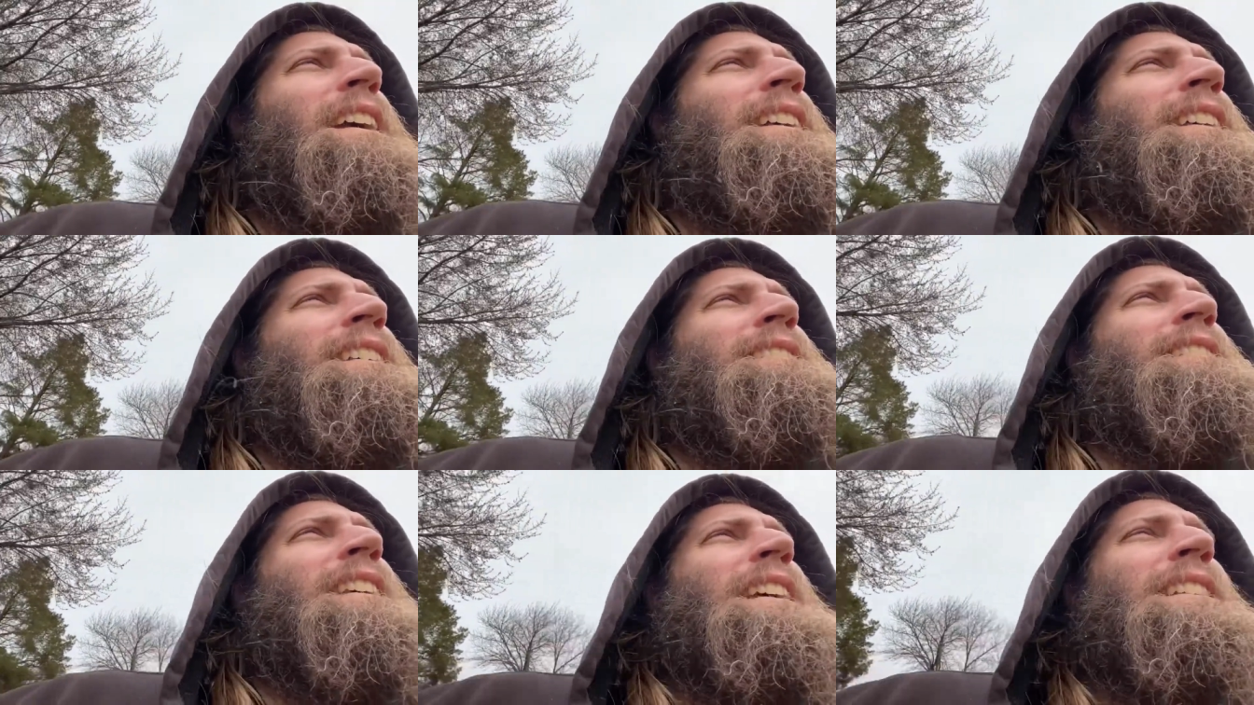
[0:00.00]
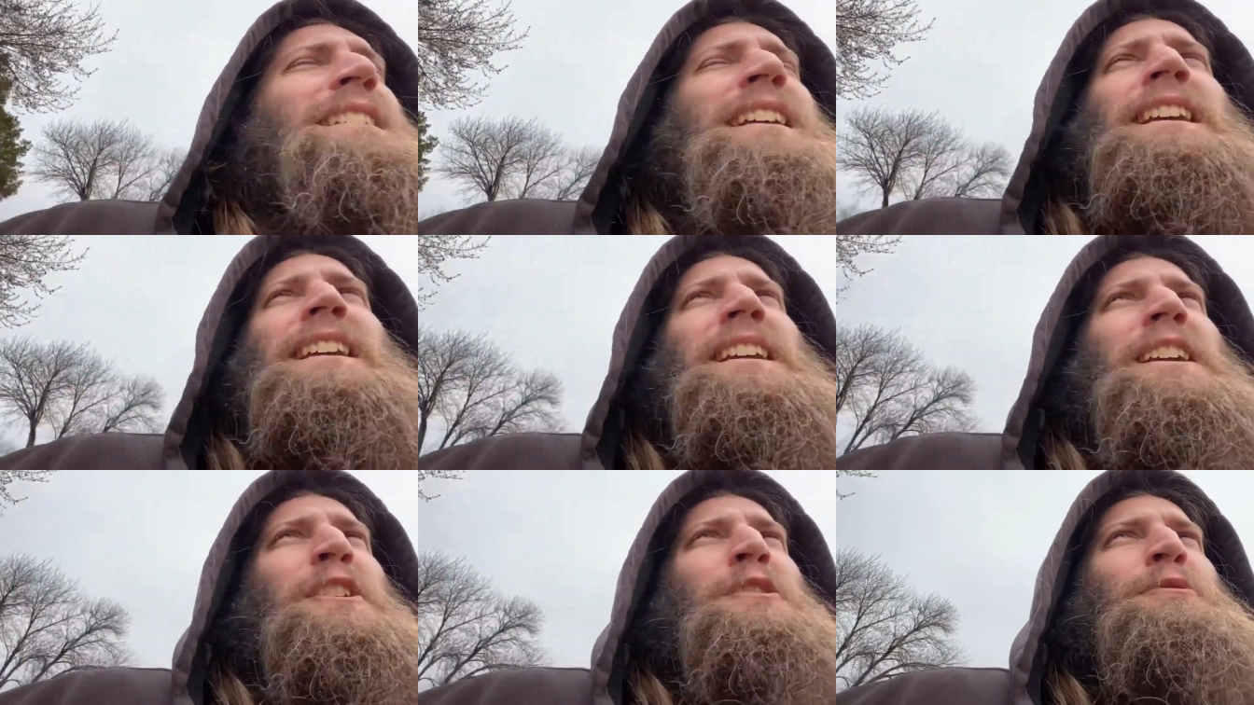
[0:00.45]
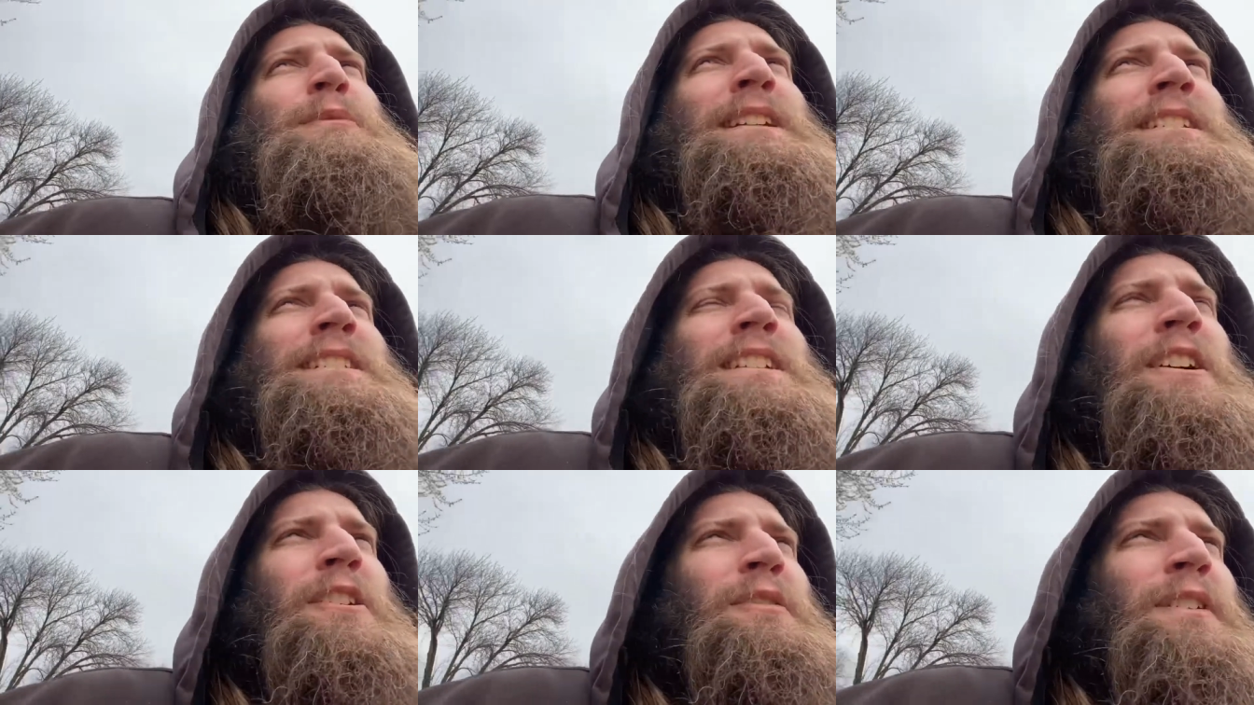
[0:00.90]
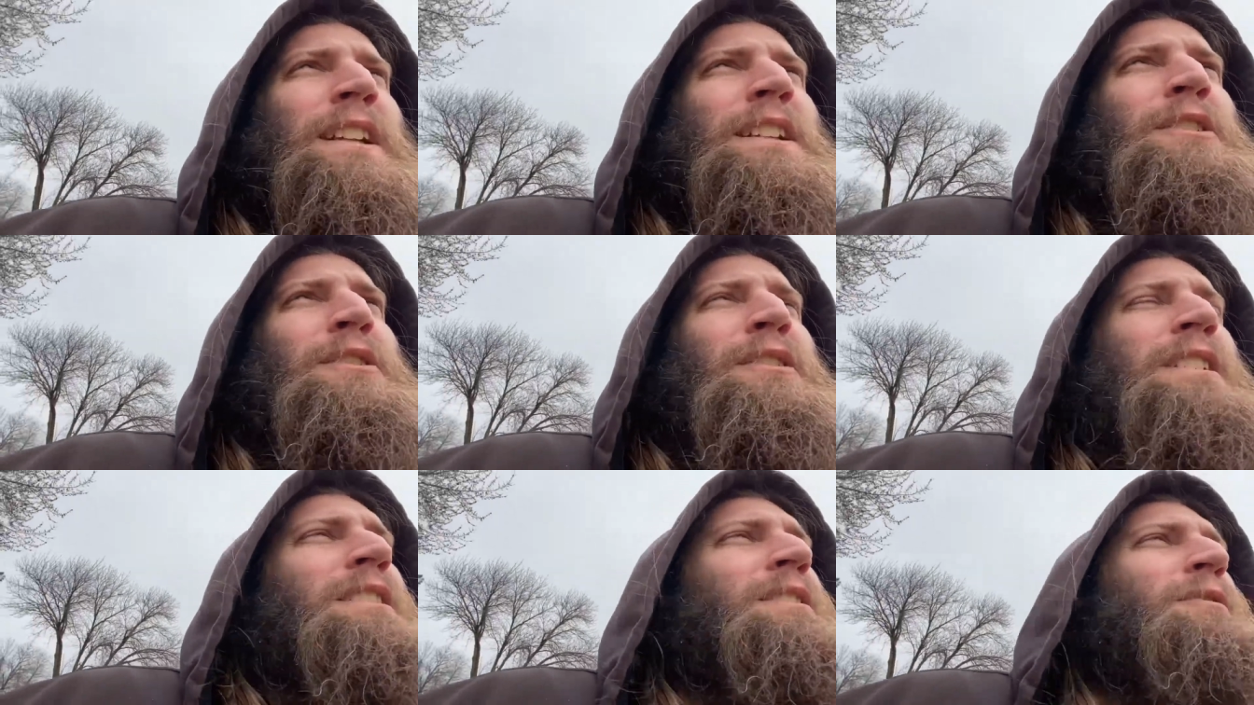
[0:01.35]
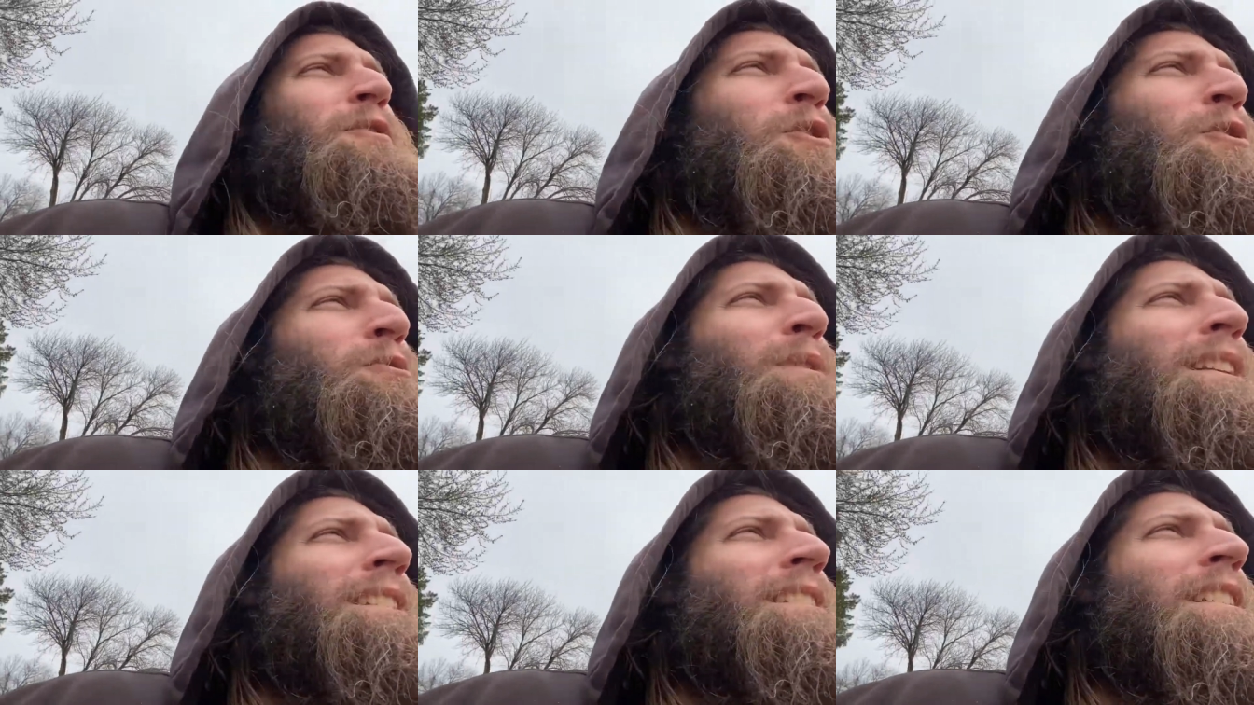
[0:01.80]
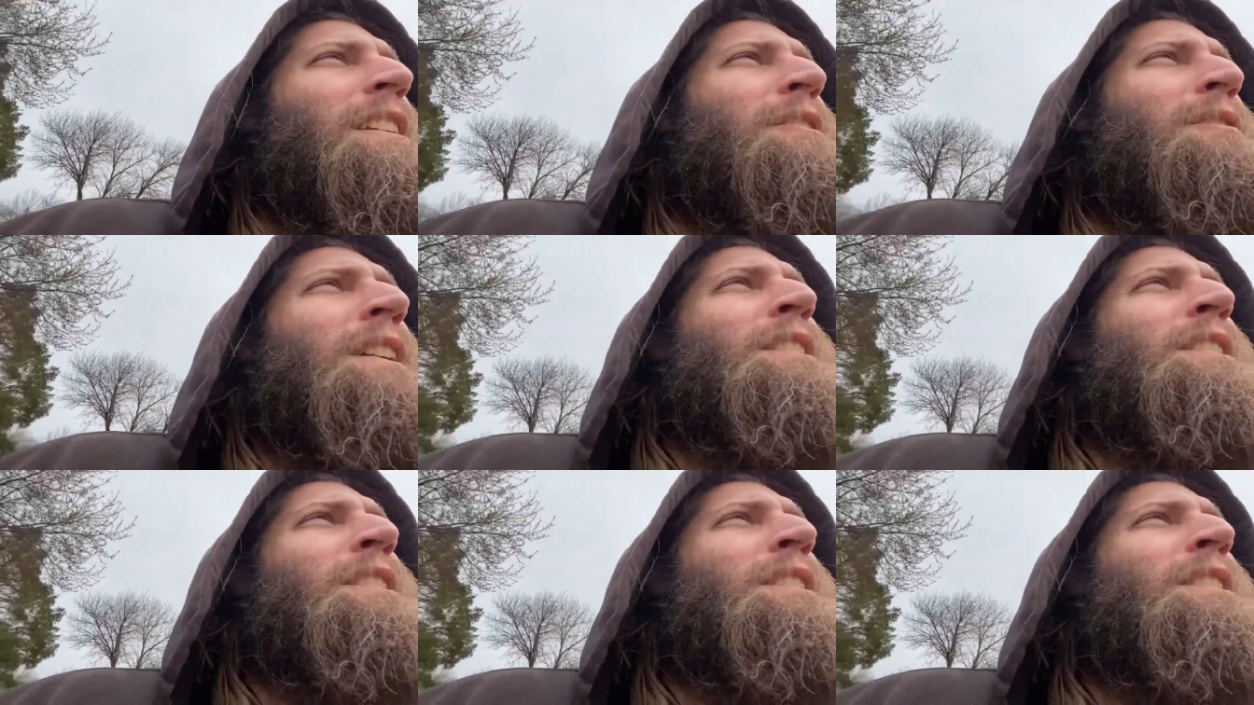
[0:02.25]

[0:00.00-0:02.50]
guess I take care of myself. I do this for myself.